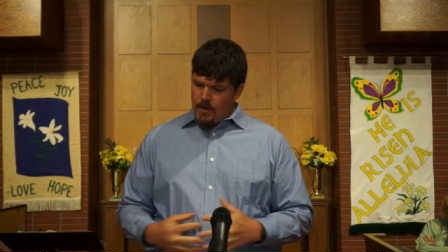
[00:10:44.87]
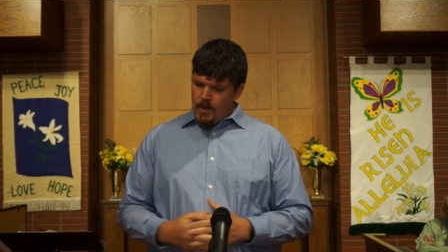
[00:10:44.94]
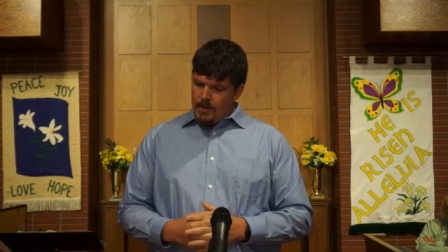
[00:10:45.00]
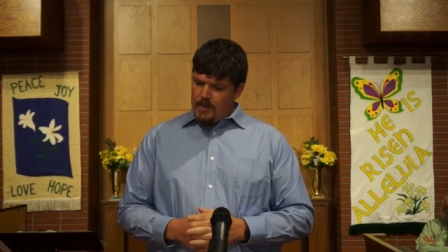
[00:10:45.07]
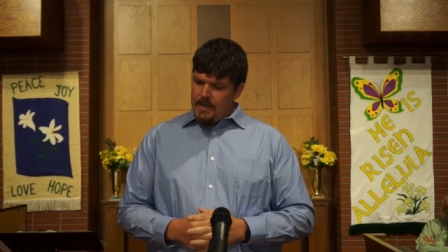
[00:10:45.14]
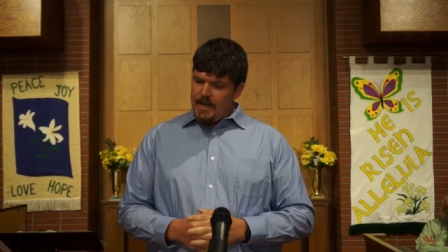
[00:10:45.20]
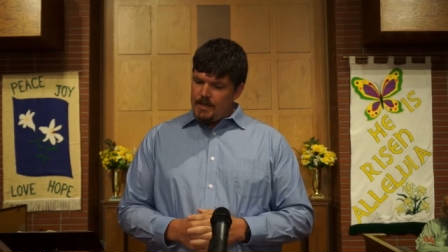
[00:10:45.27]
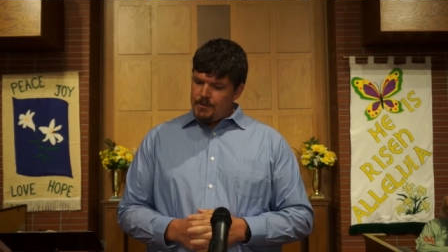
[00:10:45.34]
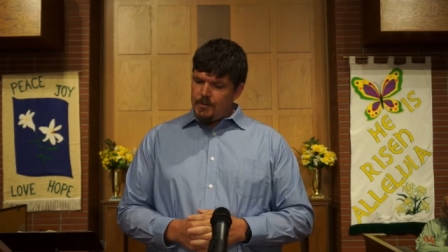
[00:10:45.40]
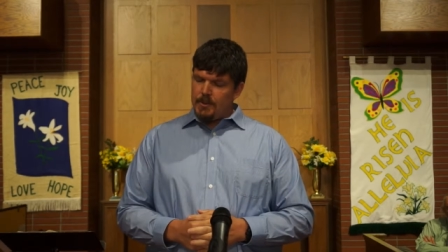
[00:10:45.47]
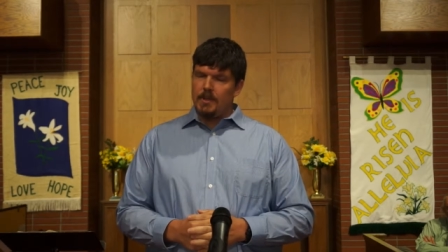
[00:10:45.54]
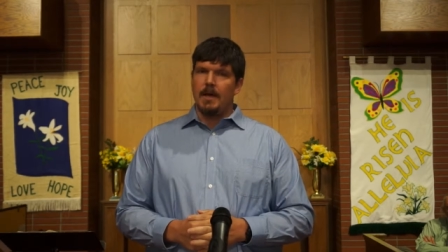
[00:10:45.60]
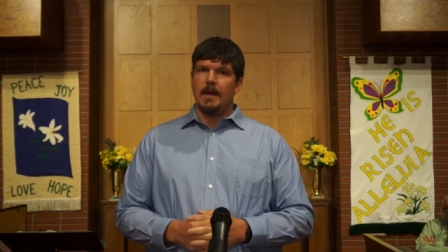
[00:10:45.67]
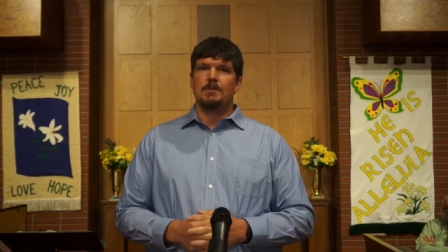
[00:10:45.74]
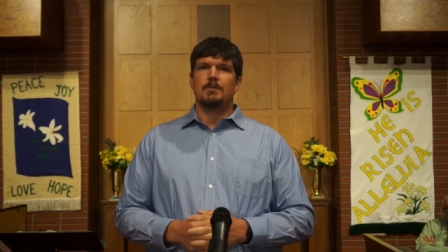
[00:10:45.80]
the
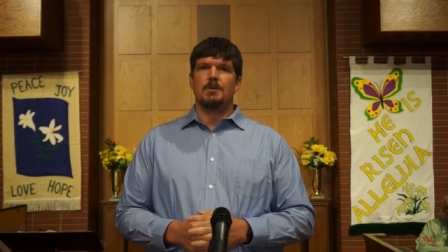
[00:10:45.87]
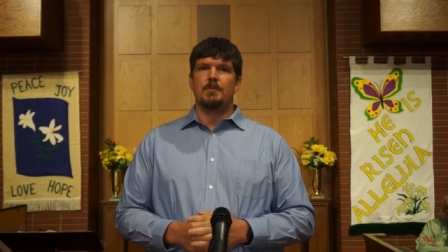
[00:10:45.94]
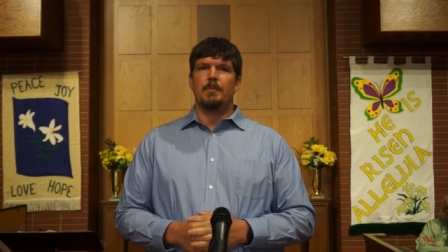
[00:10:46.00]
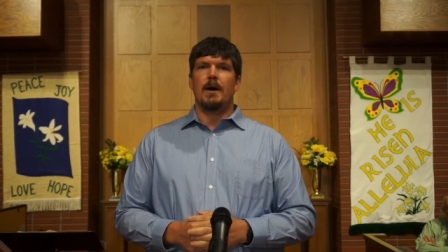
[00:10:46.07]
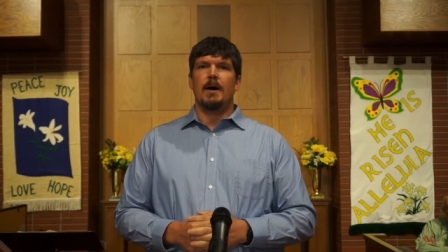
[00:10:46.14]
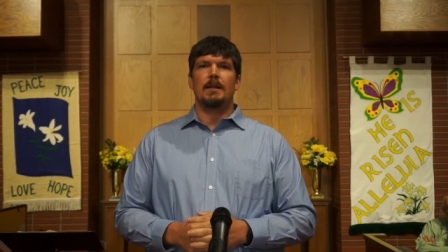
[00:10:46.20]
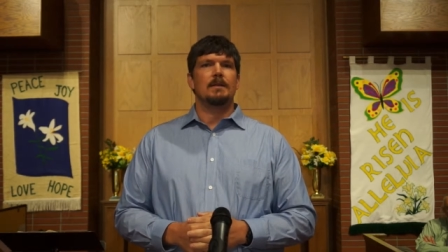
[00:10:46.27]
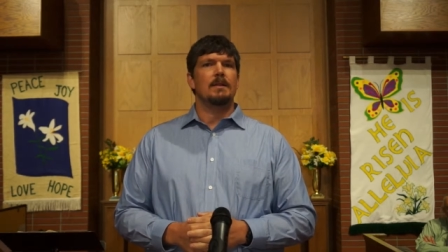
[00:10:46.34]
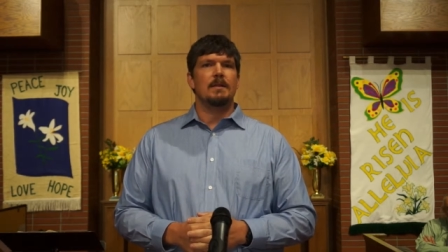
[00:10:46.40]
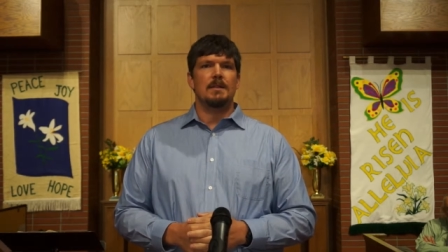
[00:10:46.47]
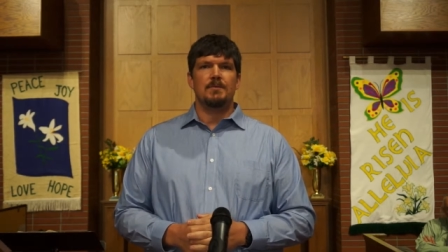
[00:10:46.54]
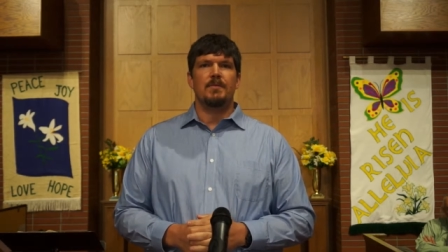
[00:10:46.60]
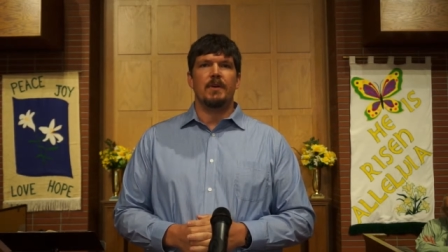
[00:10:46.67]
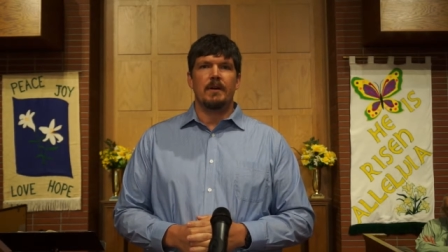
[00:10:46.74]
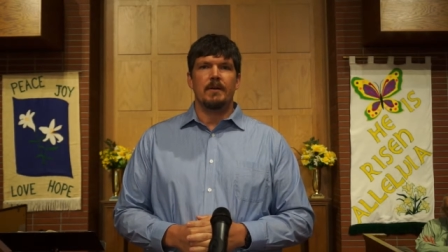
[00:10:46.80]
Israelites responded to these
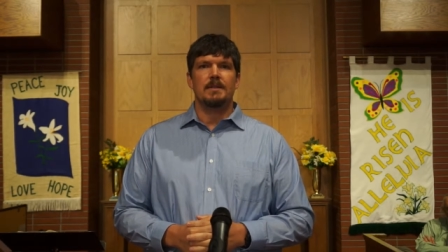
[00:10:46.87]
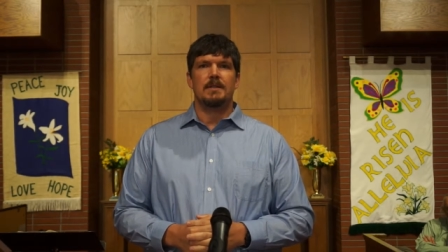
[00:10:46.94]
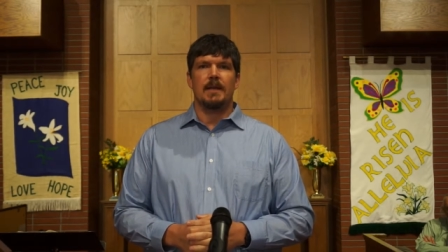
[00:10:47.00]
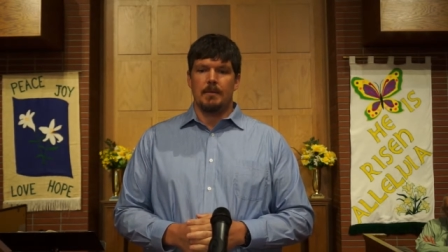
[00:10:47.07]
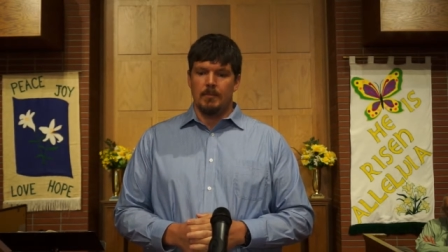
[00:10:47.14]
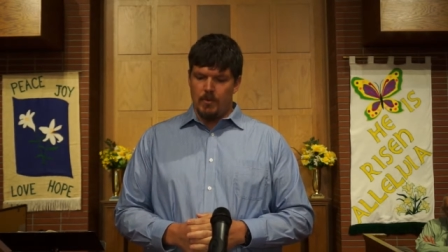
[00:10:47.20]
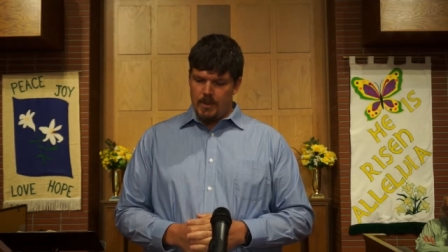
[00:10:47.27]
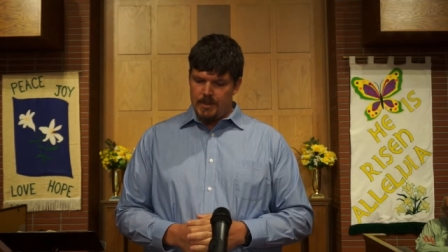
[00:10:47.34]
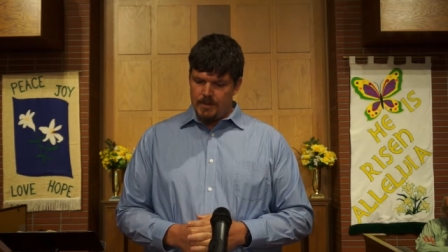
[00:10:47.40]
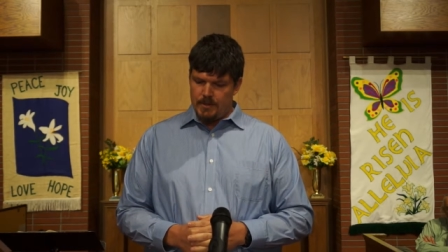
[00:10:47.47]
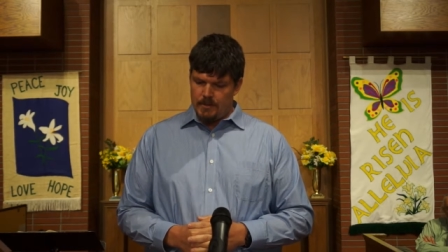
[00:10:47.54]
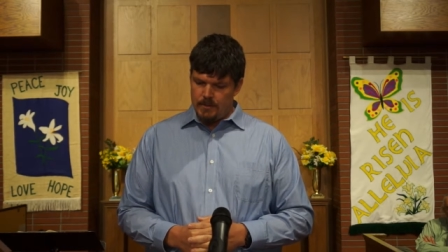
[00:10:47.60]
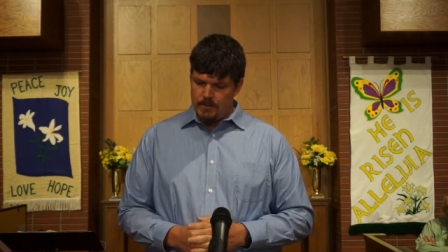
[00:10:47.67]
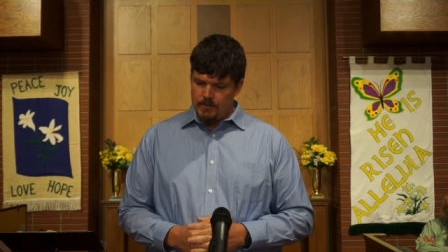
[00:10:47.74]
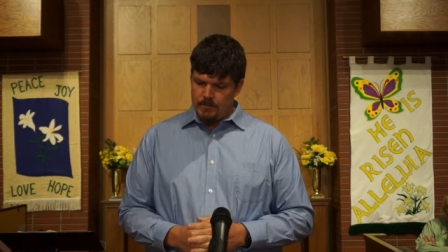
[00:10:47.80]
very same questions